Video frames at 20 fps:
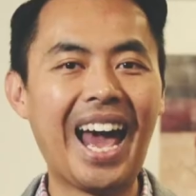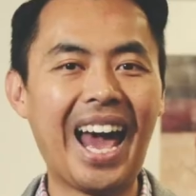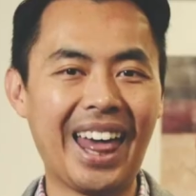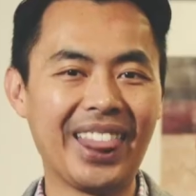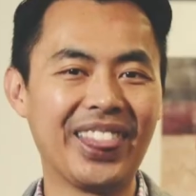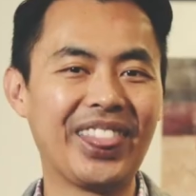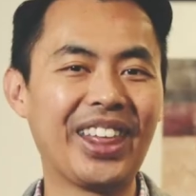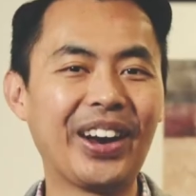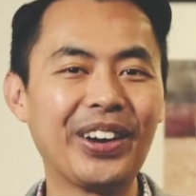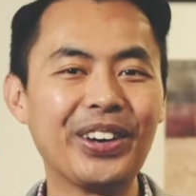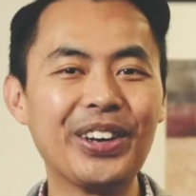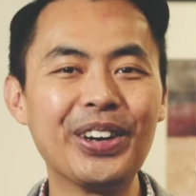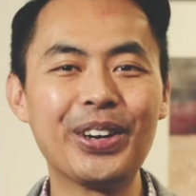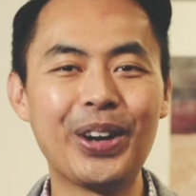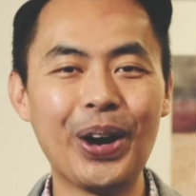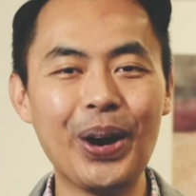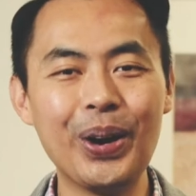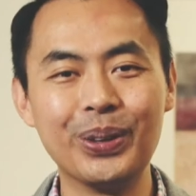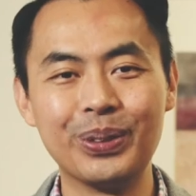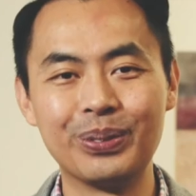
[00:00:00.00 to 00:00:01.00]
And there you
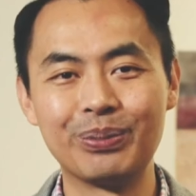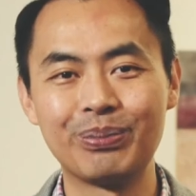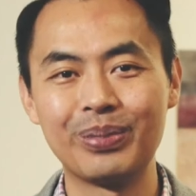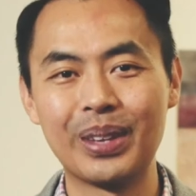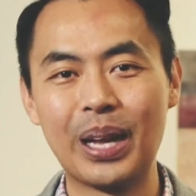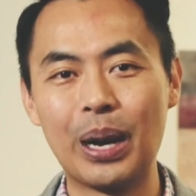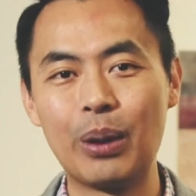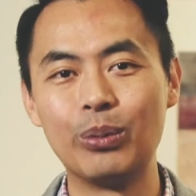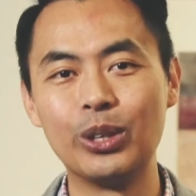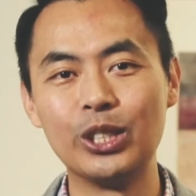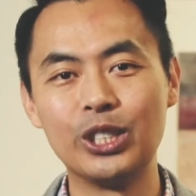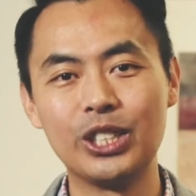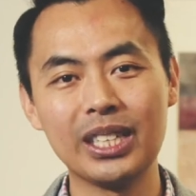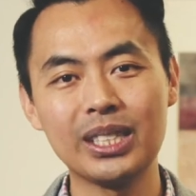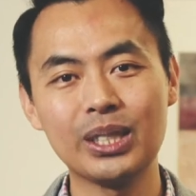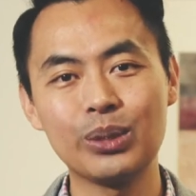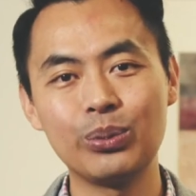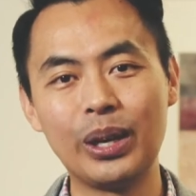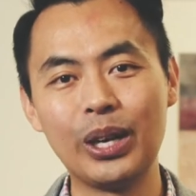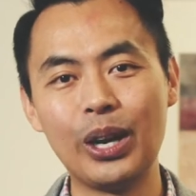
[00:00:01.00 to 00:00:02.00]
go! We
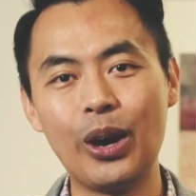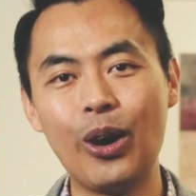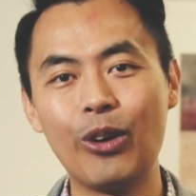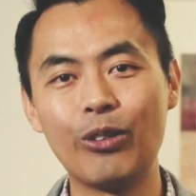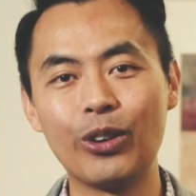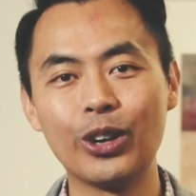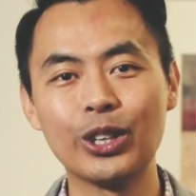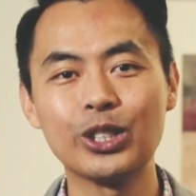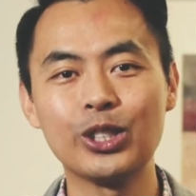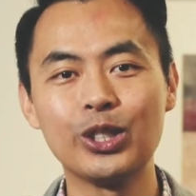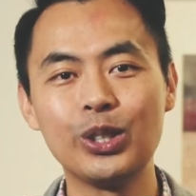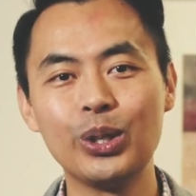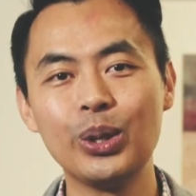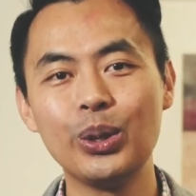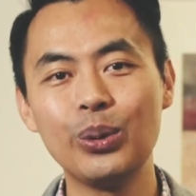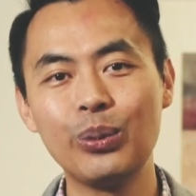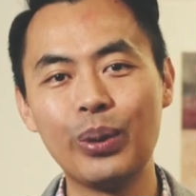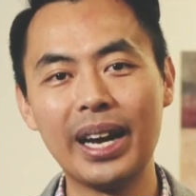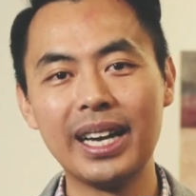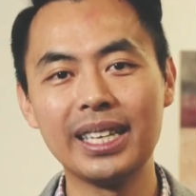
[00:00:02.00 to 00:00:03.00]
just went over
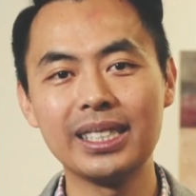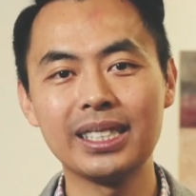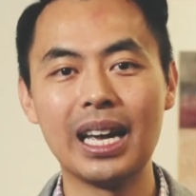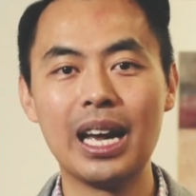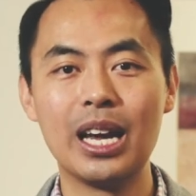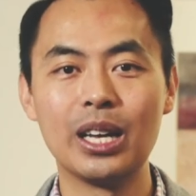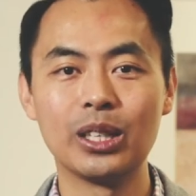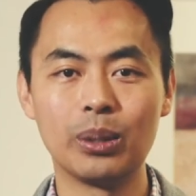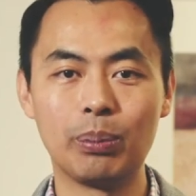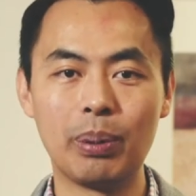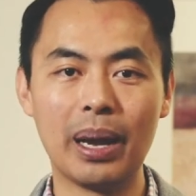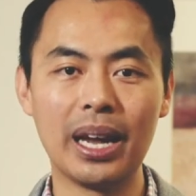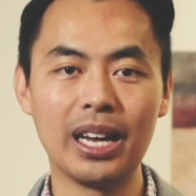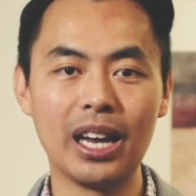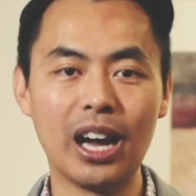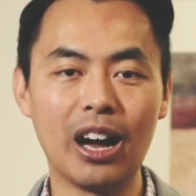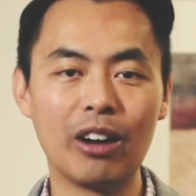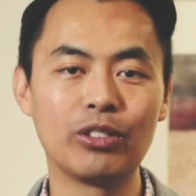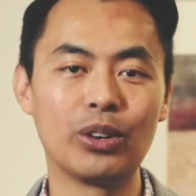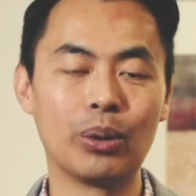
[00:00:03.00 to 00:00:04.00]
two ways to
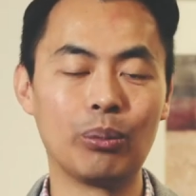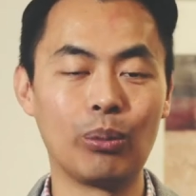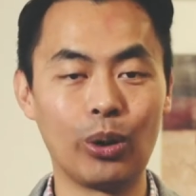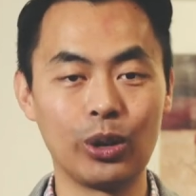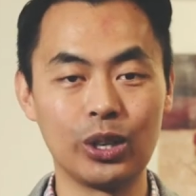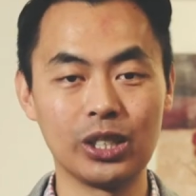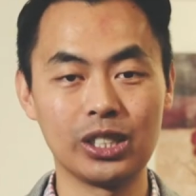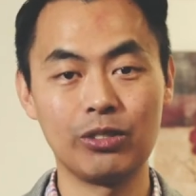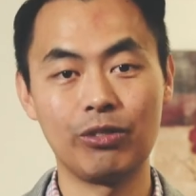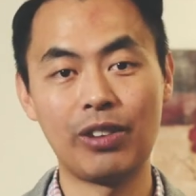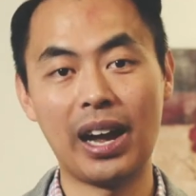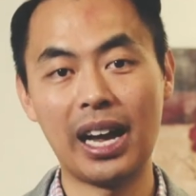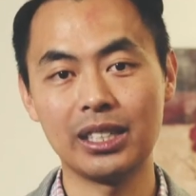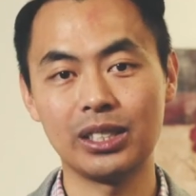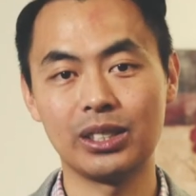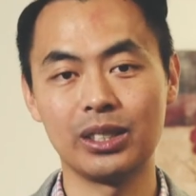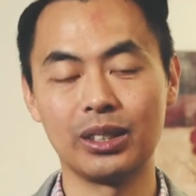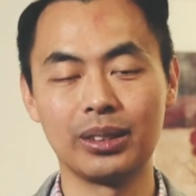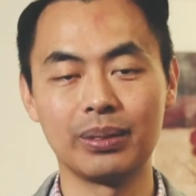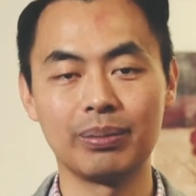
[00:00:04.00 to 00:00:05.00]
pay off your mortgage
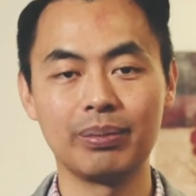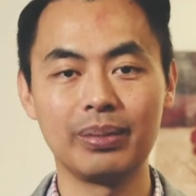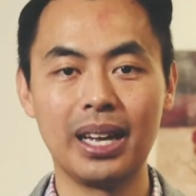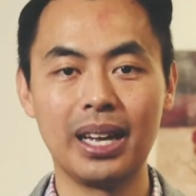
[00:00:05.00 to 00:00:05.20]
faster.